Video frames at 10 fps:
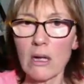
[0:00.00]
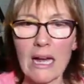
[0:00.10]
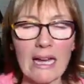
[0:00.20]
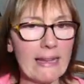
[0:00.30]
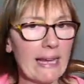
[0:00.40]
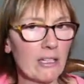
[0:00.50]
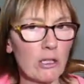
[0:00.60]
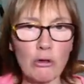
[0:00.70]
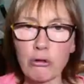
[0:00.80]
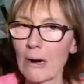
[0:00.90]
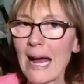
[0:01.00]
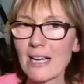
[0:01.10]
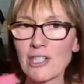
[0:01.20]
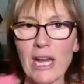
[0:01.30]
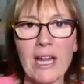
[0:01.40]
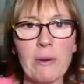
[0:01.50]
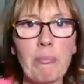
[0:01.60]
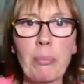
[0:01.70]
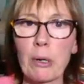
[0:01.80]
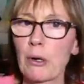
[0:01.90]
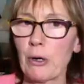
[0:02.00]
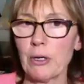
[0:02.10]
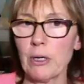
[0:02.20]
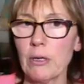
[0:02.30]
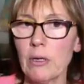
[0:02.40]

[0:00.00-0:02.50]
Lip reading: and then crash and burn,